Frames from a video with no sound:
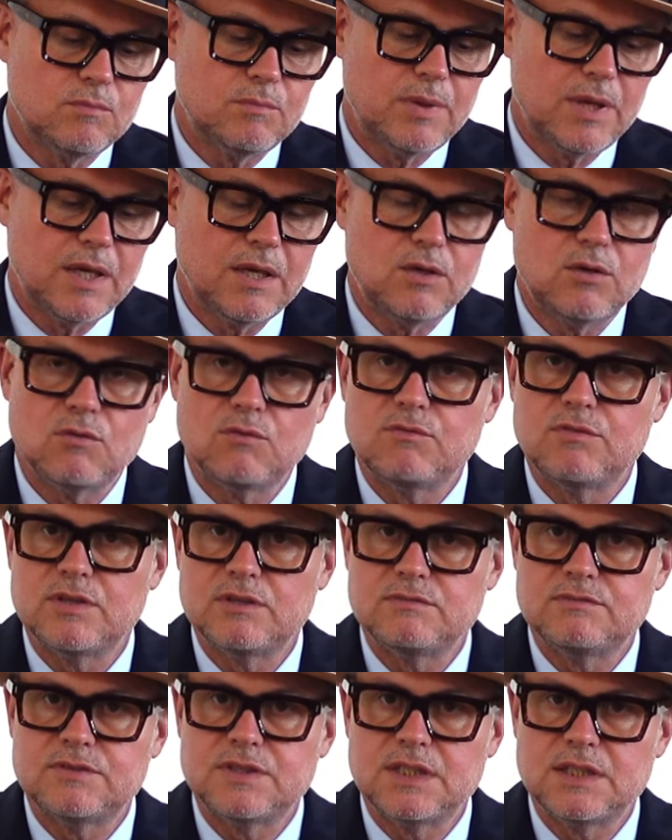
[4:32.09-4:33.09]
pay you
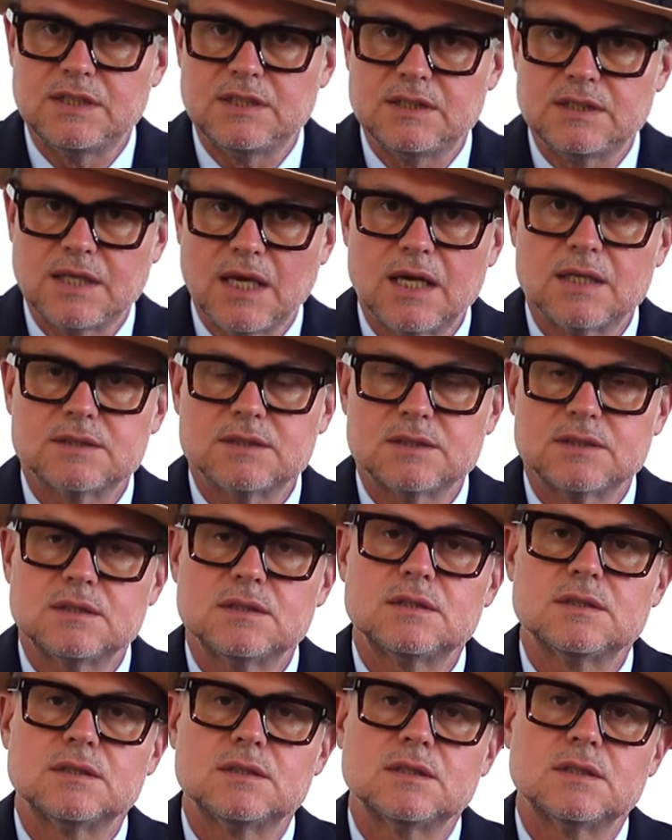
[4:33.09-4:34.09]
15,000.